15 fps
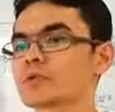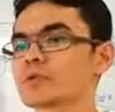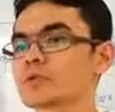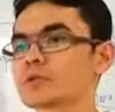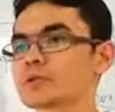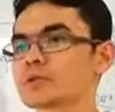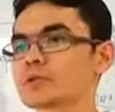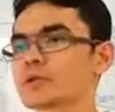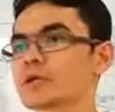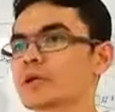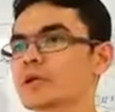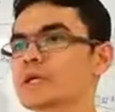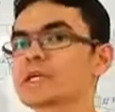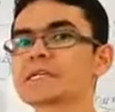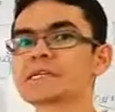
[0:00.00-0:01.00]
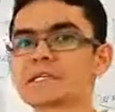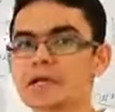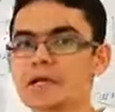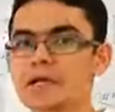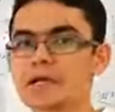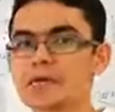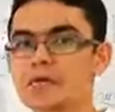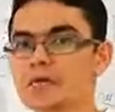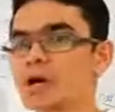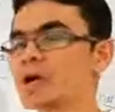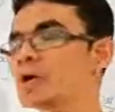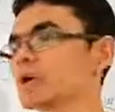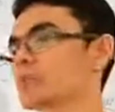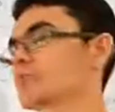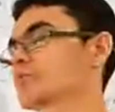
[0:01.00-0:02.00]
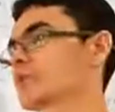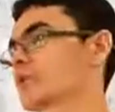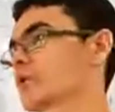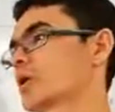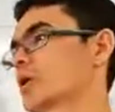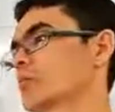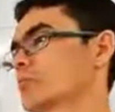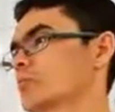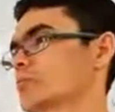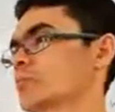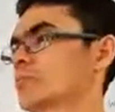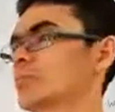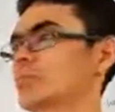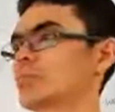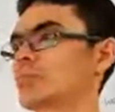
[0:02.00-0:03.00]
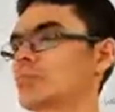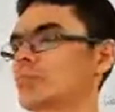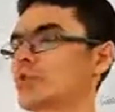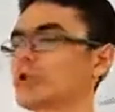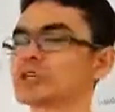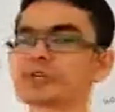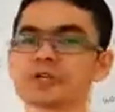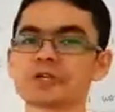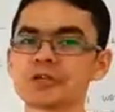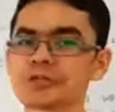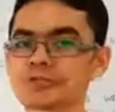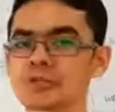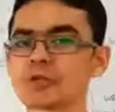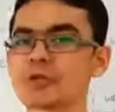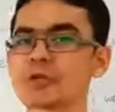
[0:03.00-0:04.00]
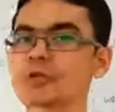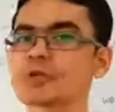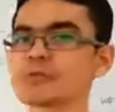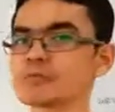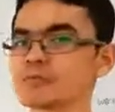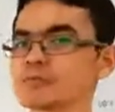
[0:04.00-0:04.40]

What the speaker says: let's say, India, or I come from Russia, okay?